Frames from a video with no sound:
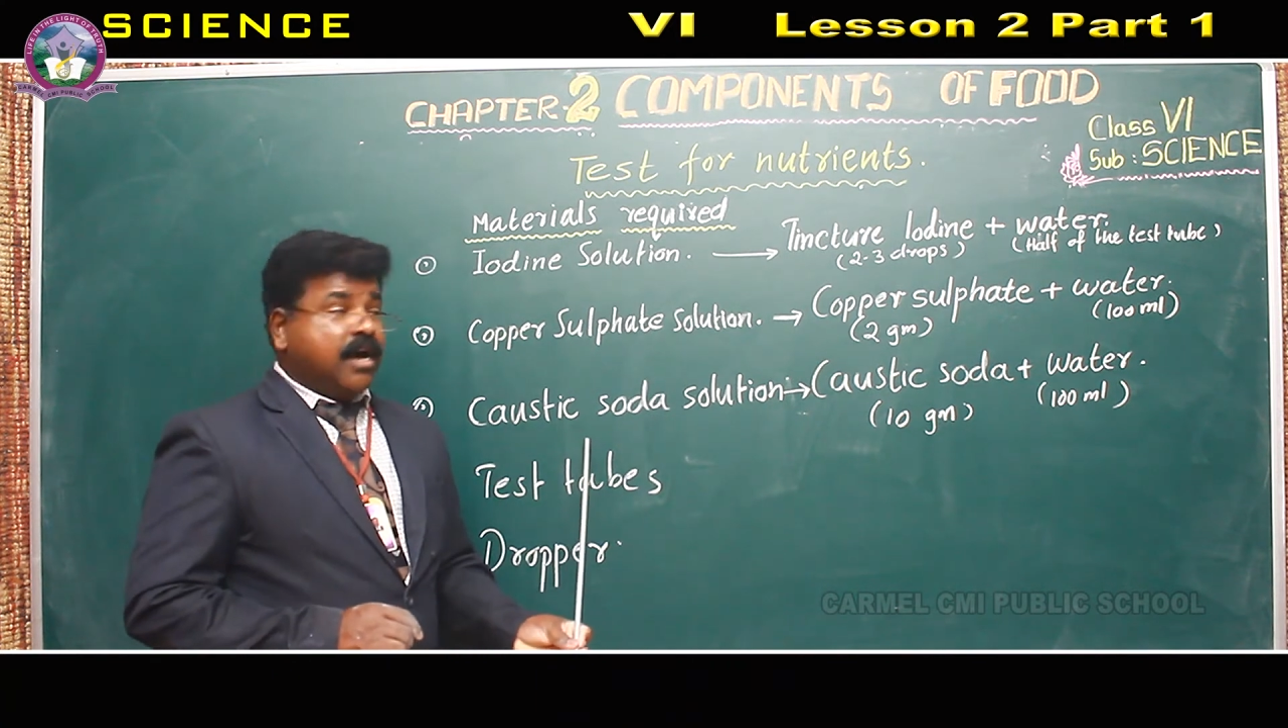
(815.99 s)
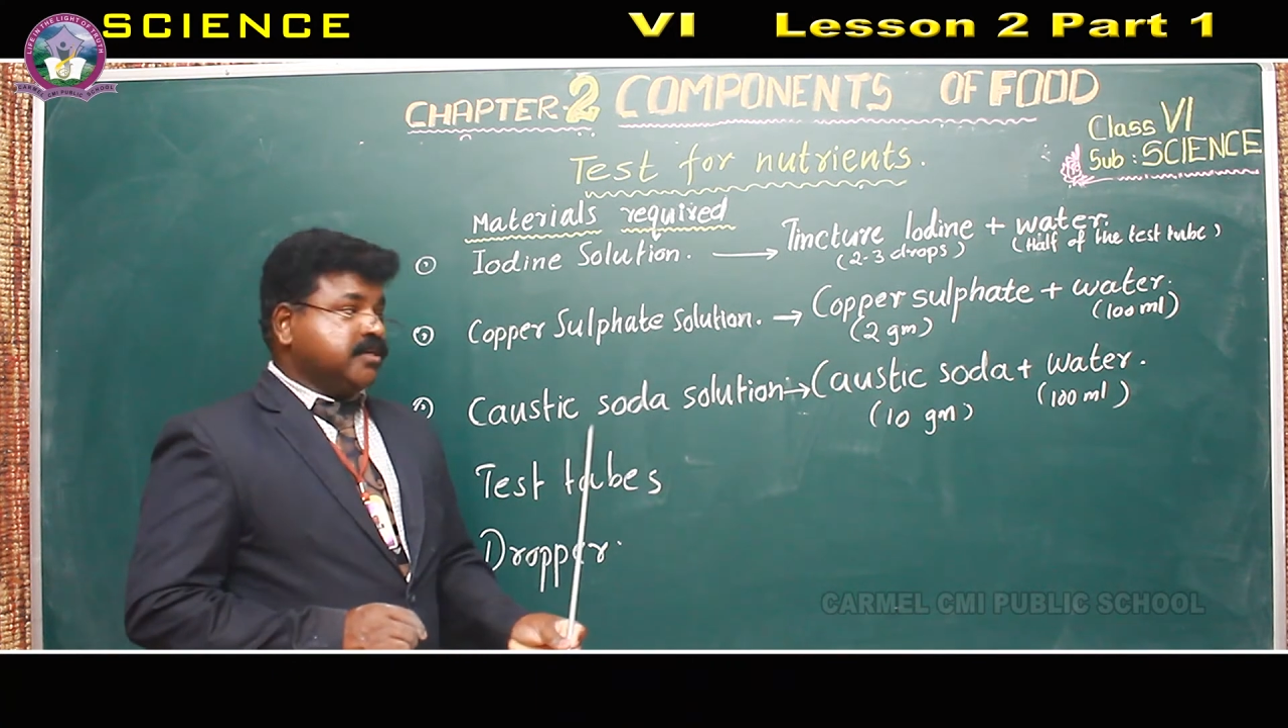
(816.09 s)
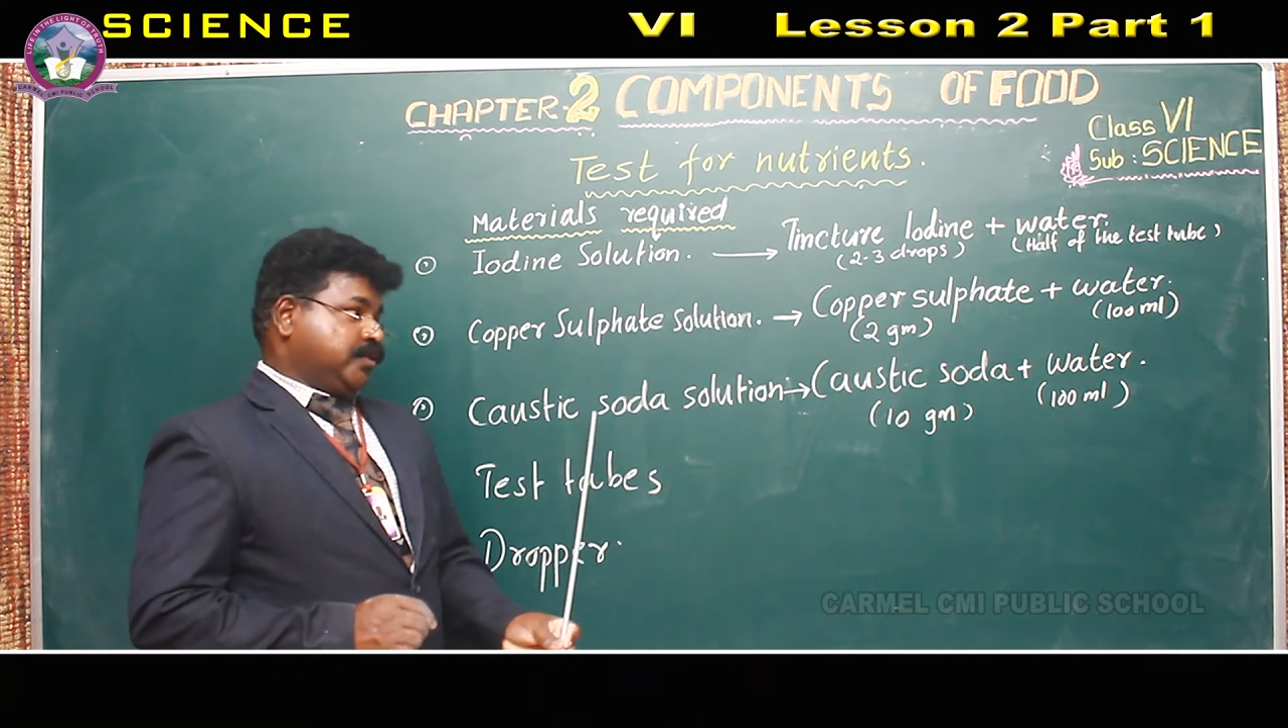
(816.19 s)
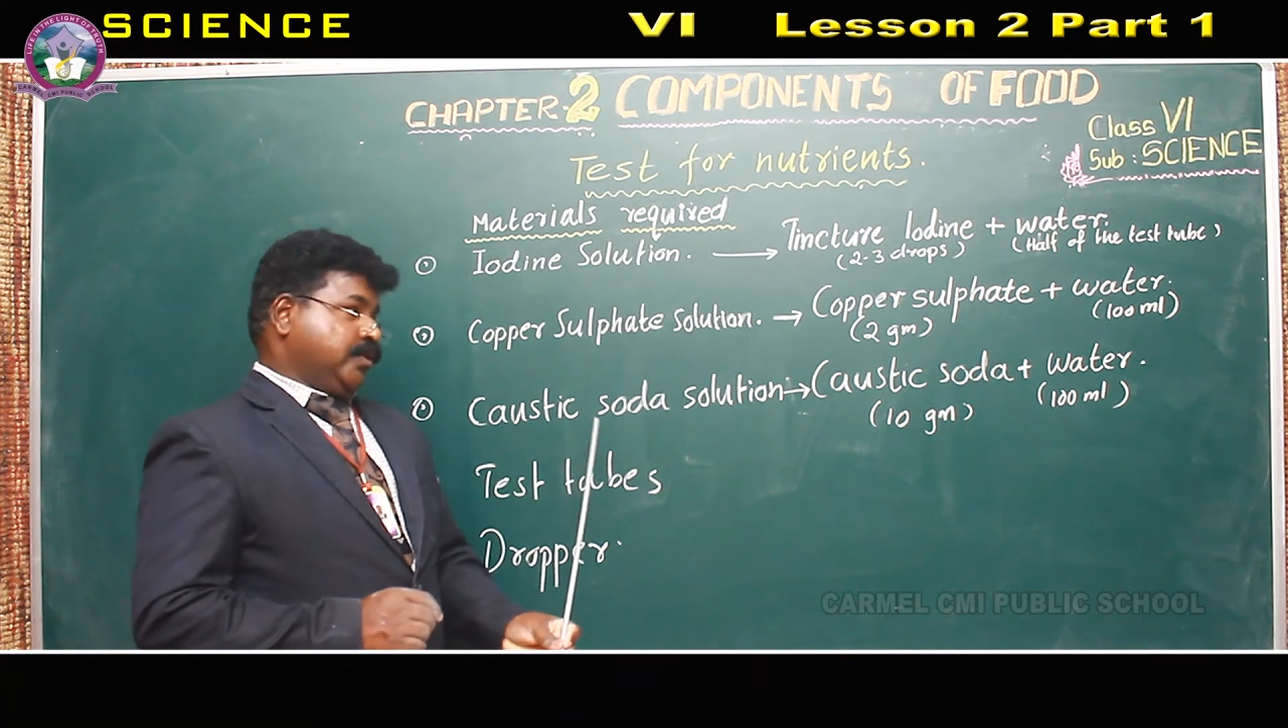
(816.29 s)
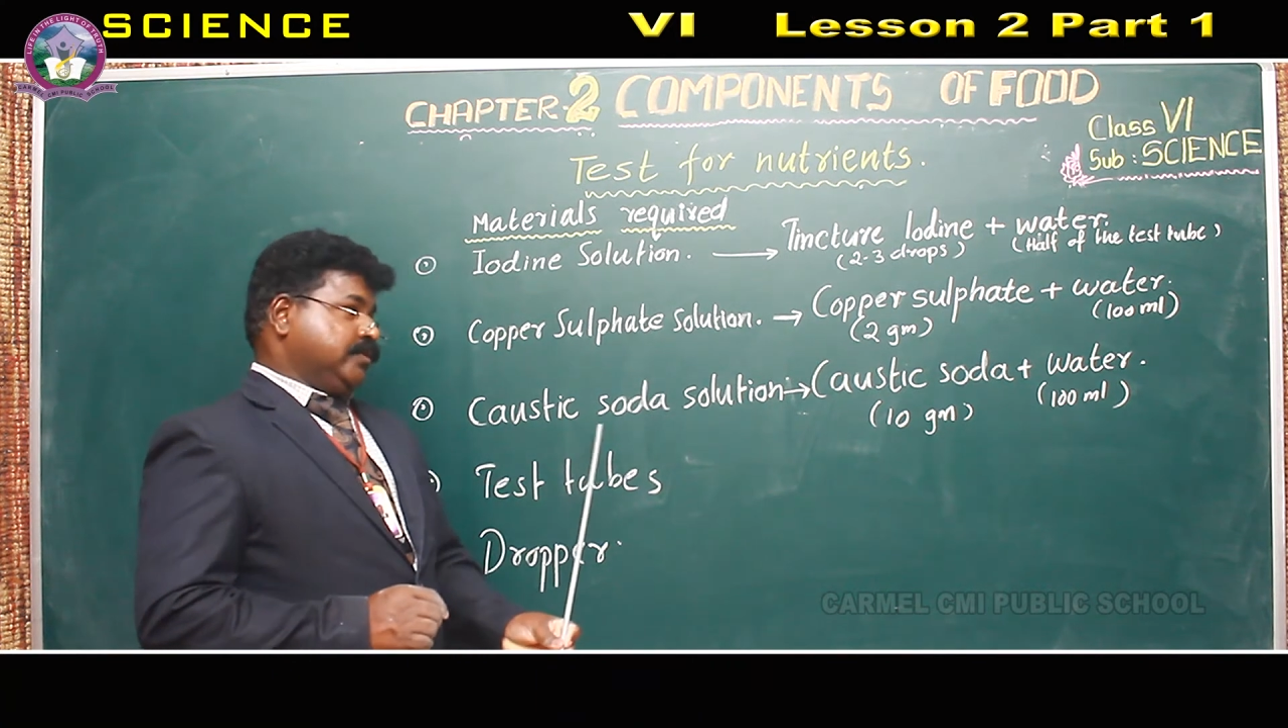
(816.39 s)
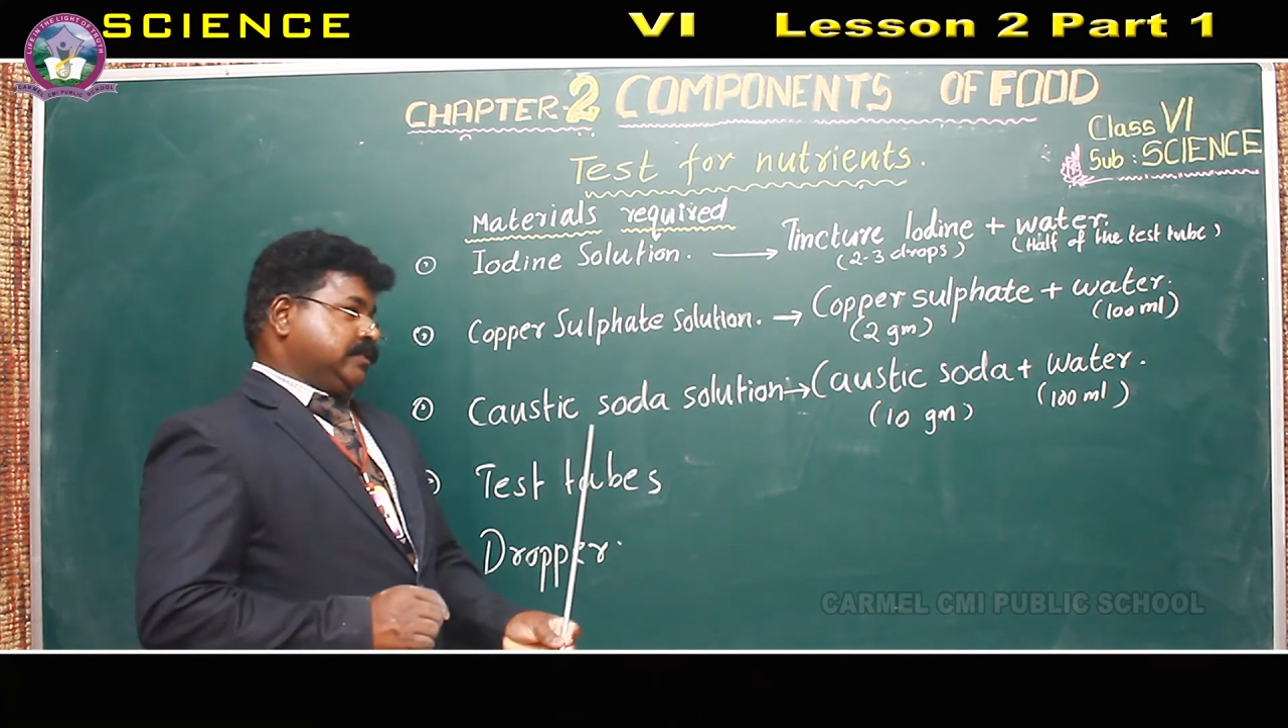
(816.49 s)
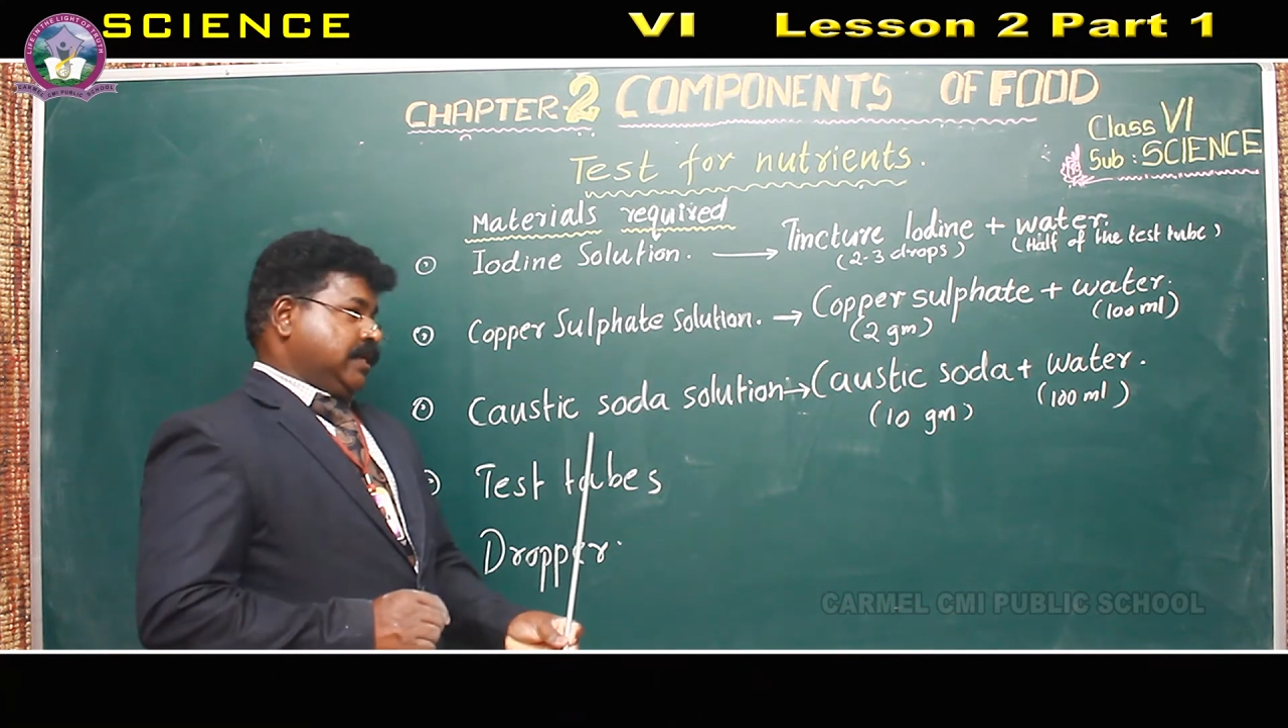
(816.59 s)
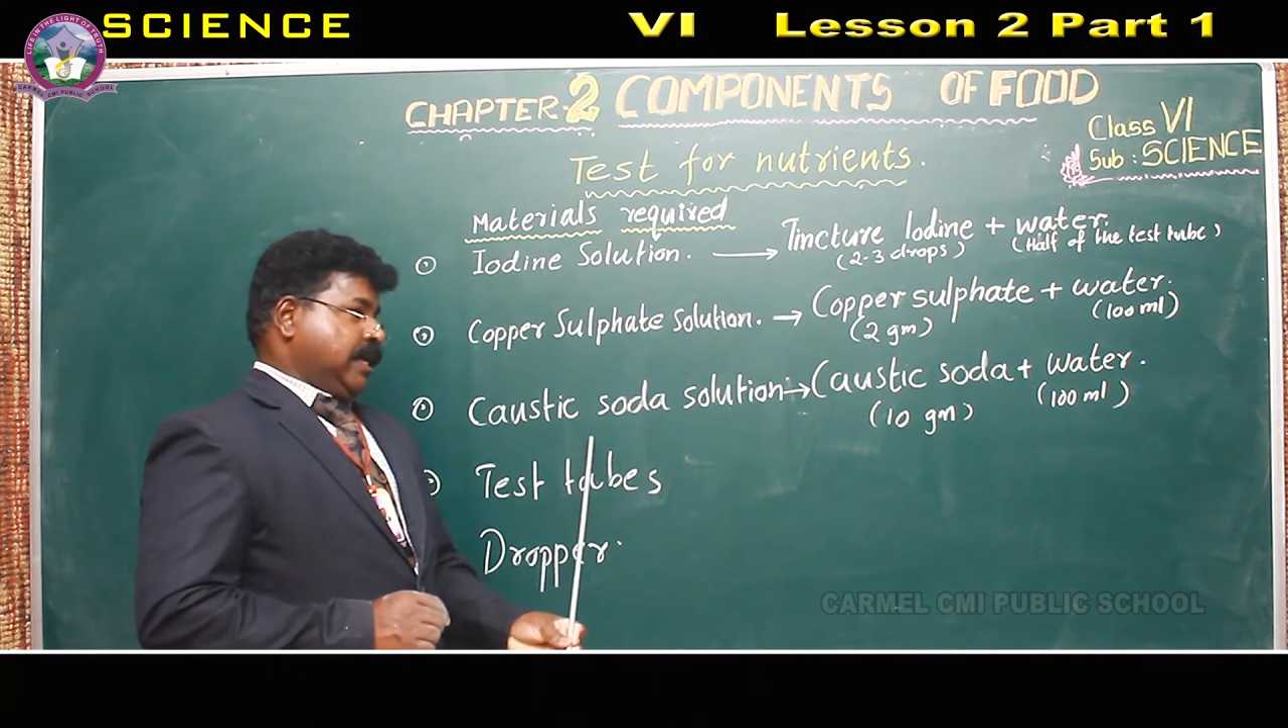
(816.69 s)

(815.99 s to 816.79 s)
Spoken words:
solution.